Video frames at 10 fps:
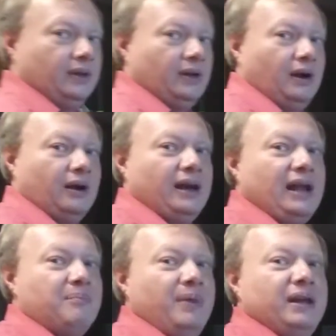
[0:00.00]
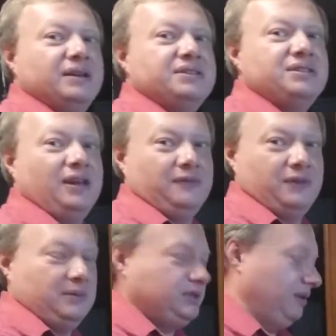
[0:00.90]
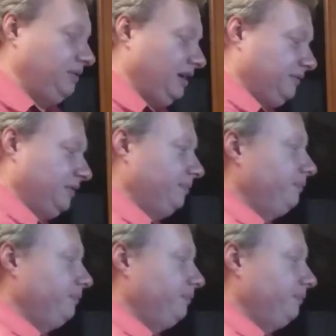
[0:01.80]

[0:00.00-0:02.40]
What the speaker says: Alright, I made it safe and I'm so thankful.